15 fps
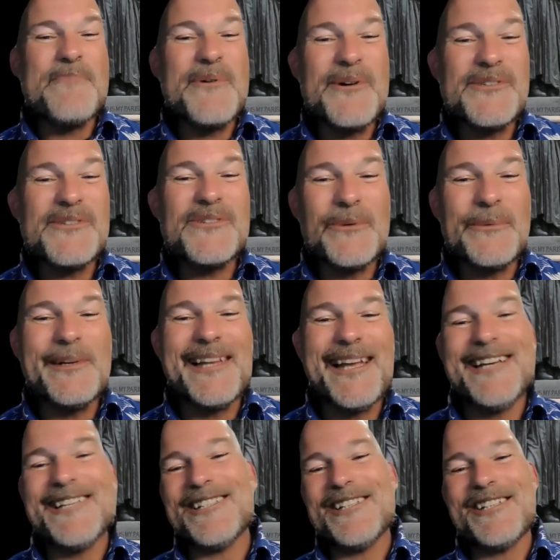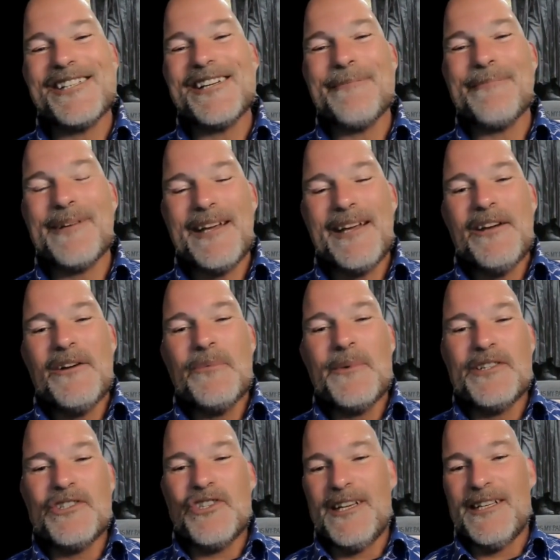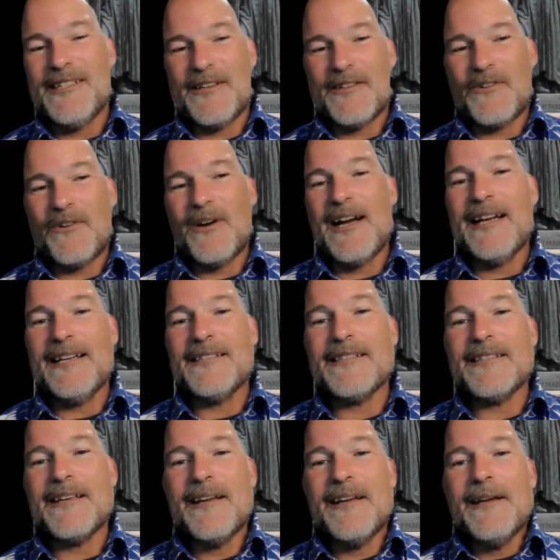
personal relationship with Jesus Christ.